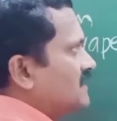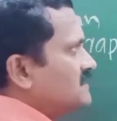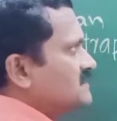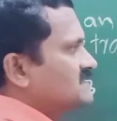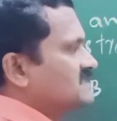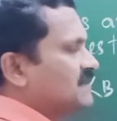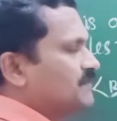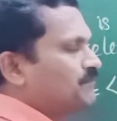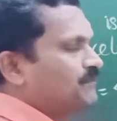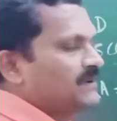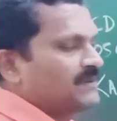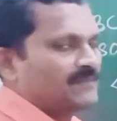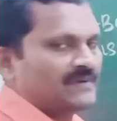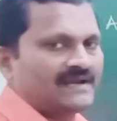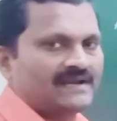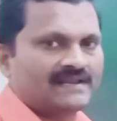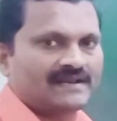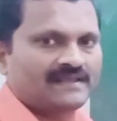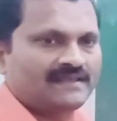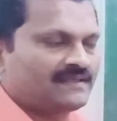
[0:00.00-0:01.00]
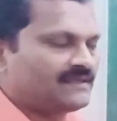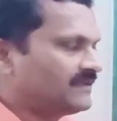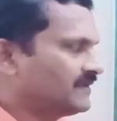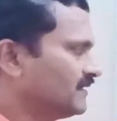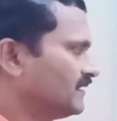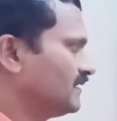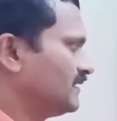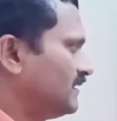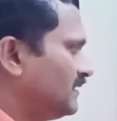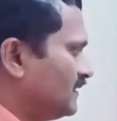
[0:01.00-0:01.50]
supplementary.
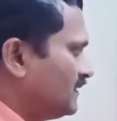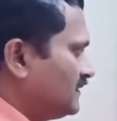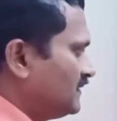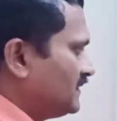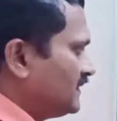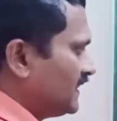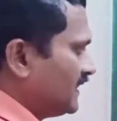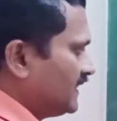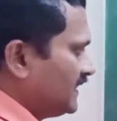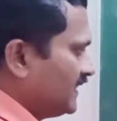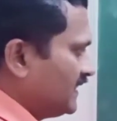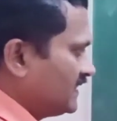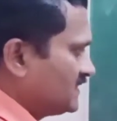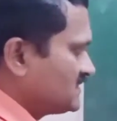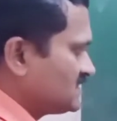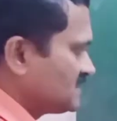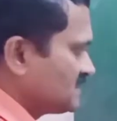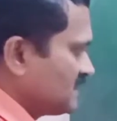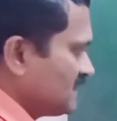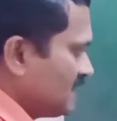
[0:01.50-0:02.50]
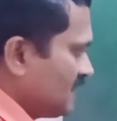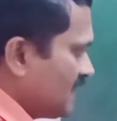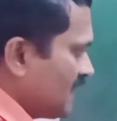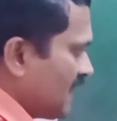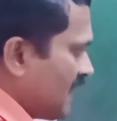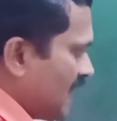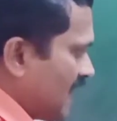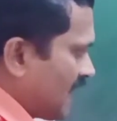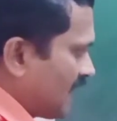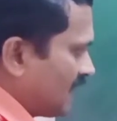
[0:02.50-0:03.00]
That is,
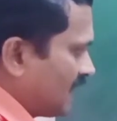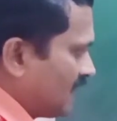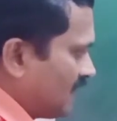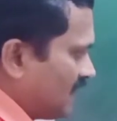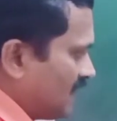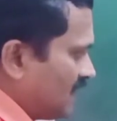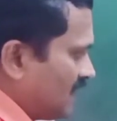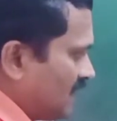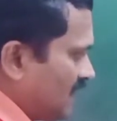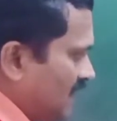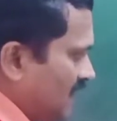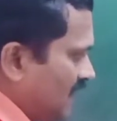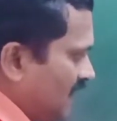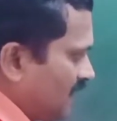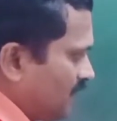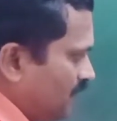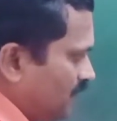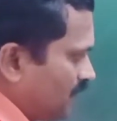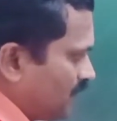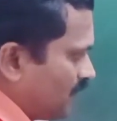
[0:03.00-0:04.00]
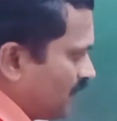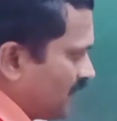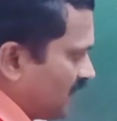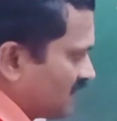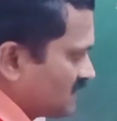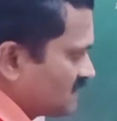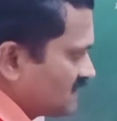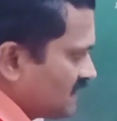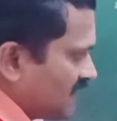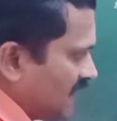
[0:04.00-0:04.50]
angle A
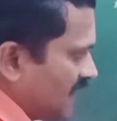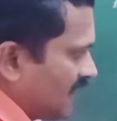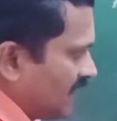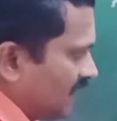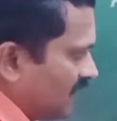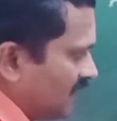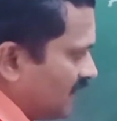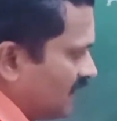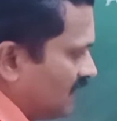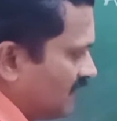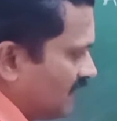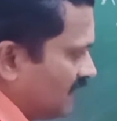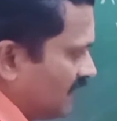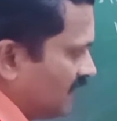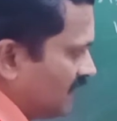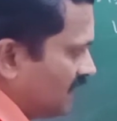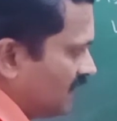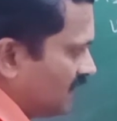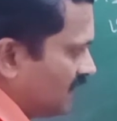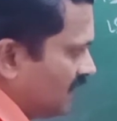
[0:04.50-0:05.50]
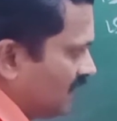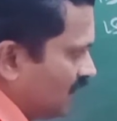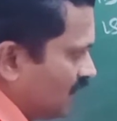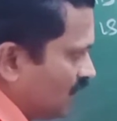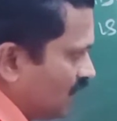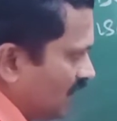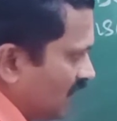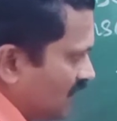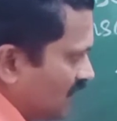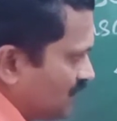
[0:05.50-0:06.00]
plus angle D
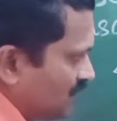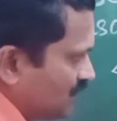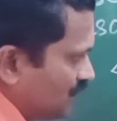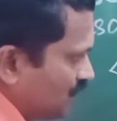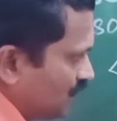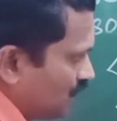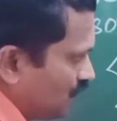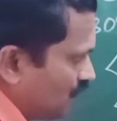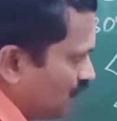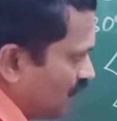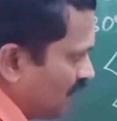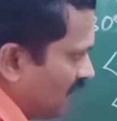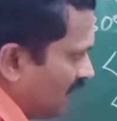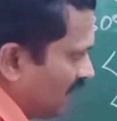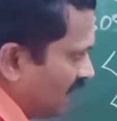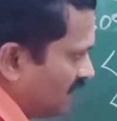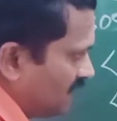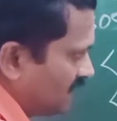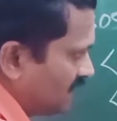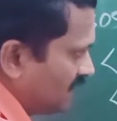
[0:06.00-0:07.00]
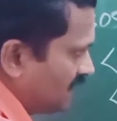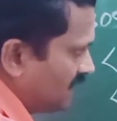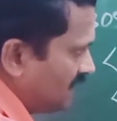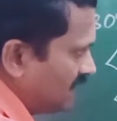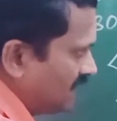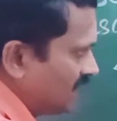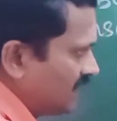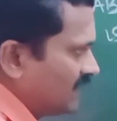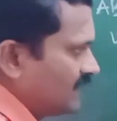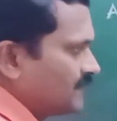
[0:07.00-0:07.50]
equal to 180
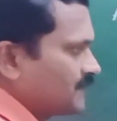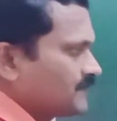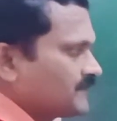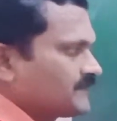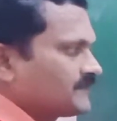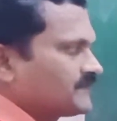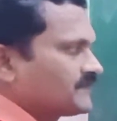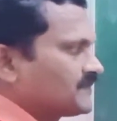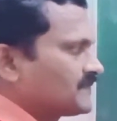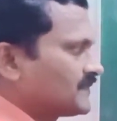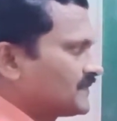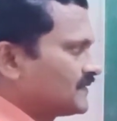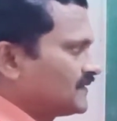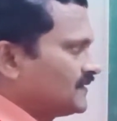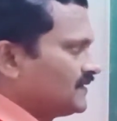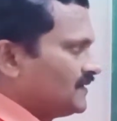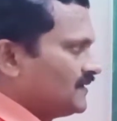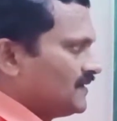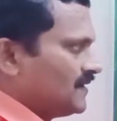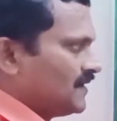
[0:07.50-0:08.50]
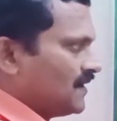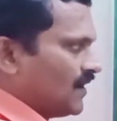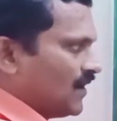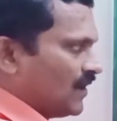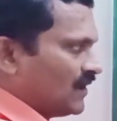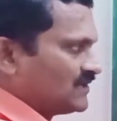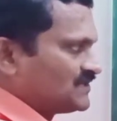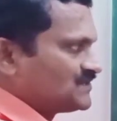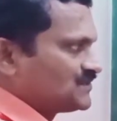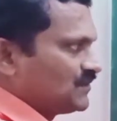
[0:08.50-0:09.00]
degree.
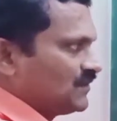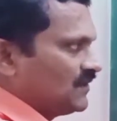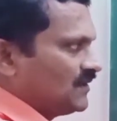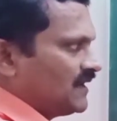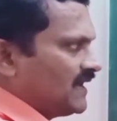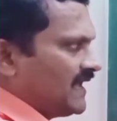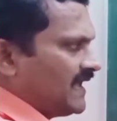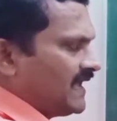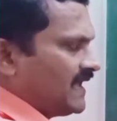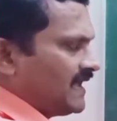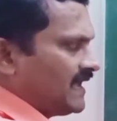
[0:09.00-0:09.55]
Also,